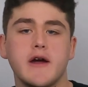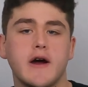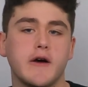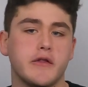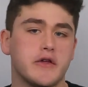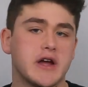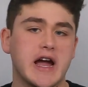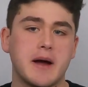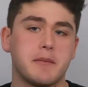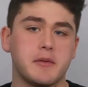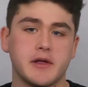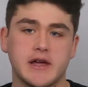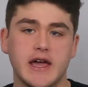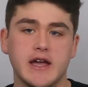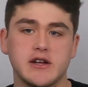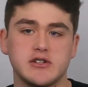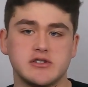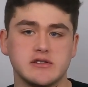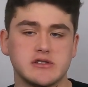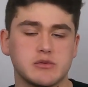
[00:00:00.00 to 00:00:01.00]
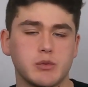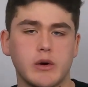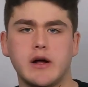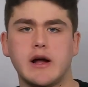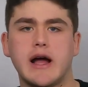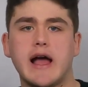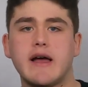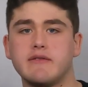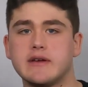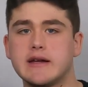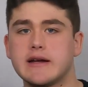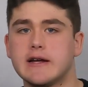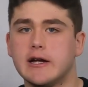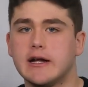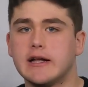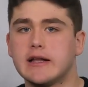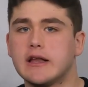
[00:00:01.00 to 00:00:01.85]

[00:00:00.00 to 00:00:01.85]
other applications while having